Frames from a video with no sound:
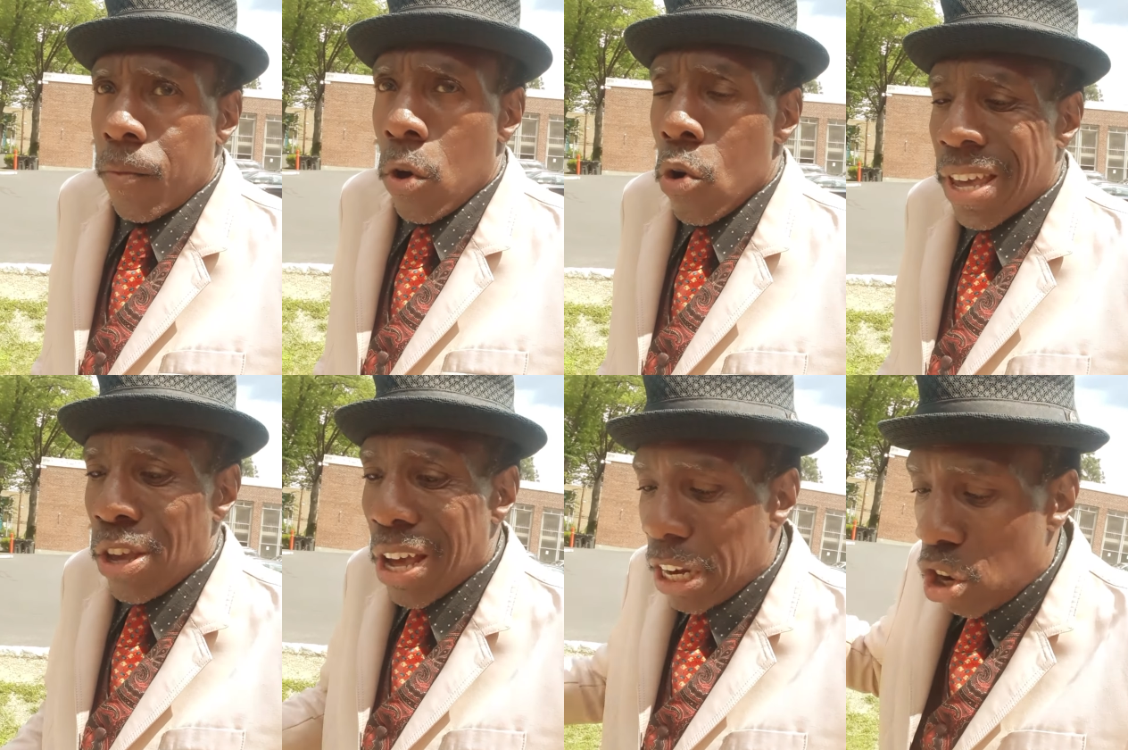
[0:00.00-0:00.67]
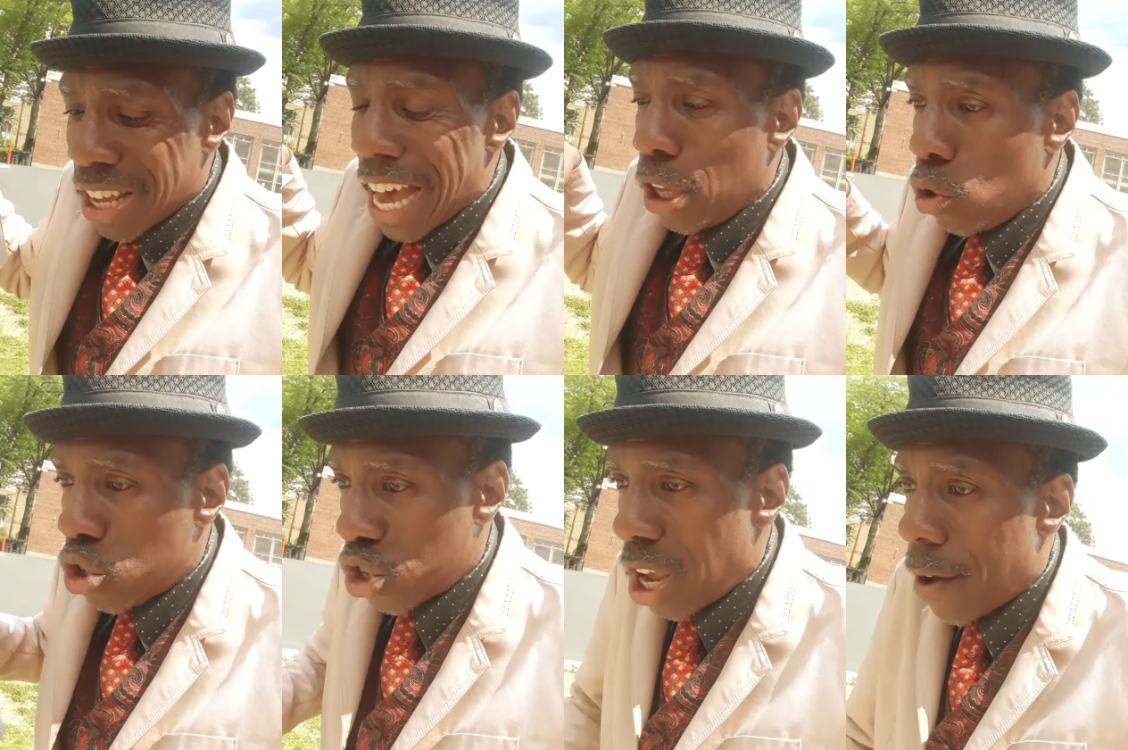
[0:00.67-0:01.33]
Okay, you got to look at
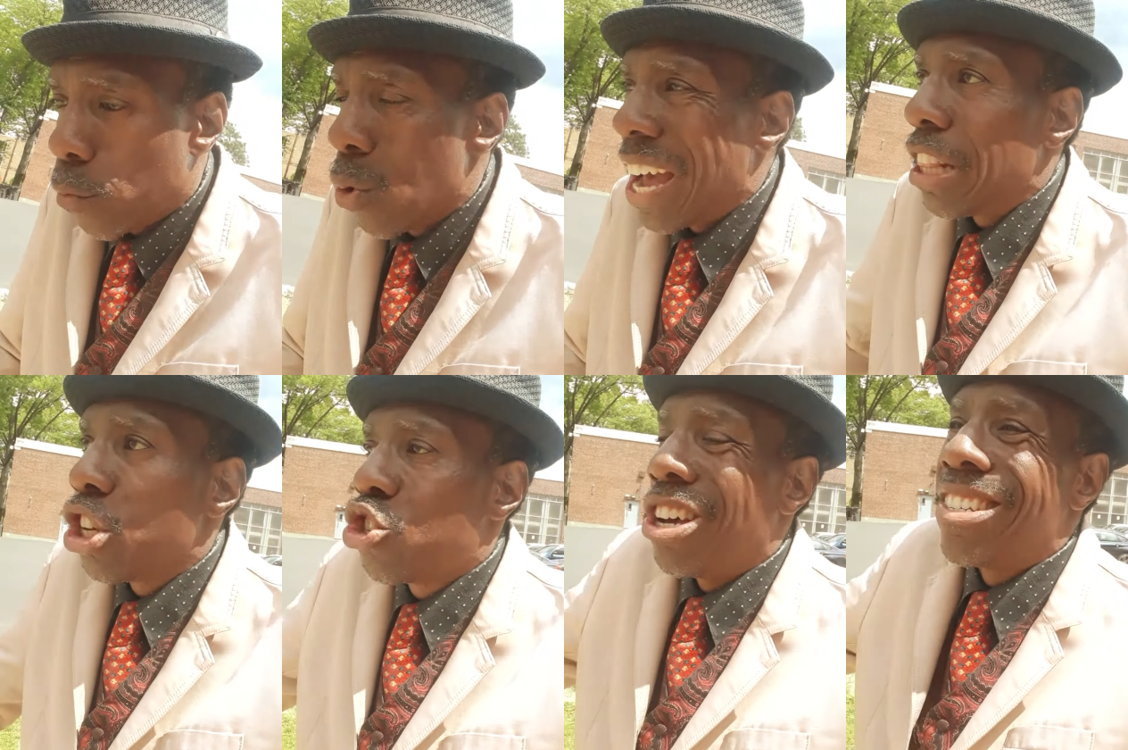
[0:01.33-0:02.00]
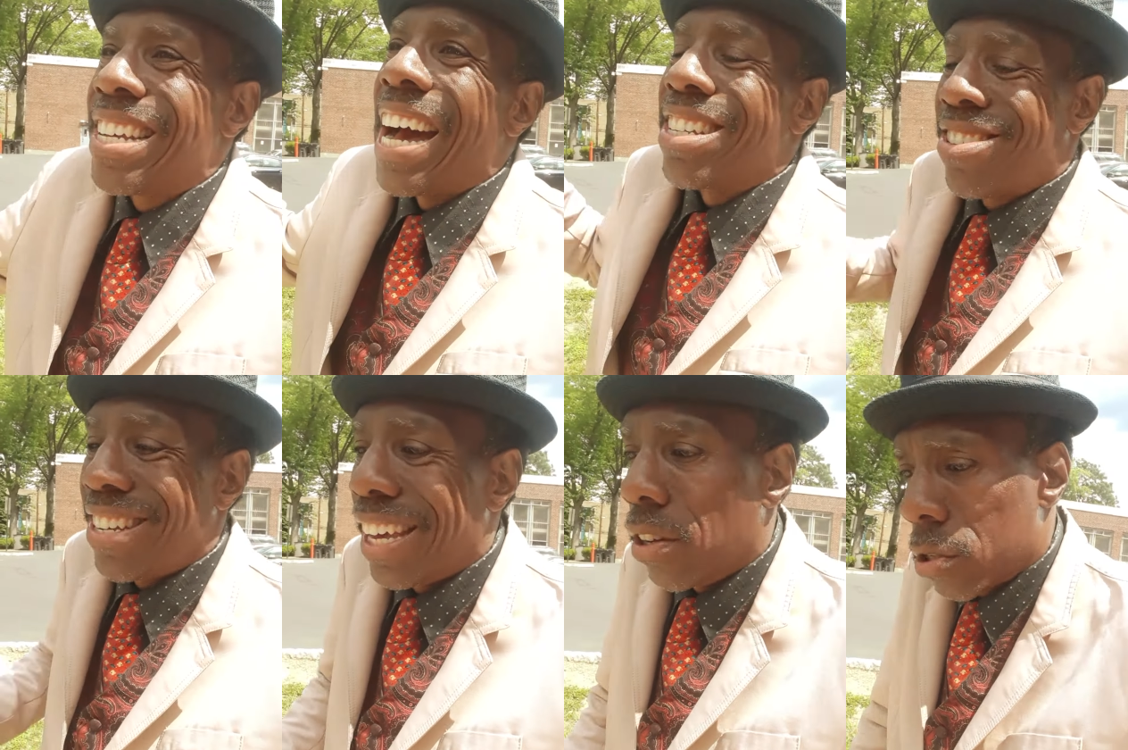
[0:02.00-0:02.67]
yourself. We have to judge
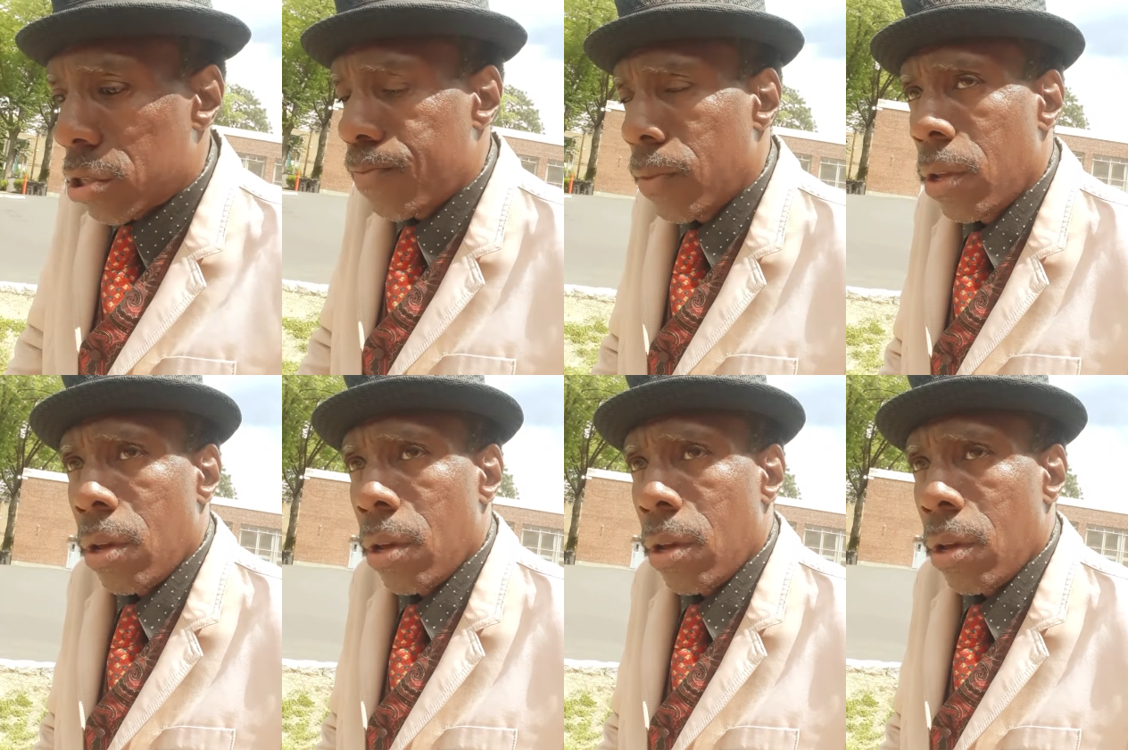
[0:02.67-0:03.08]
ourselves.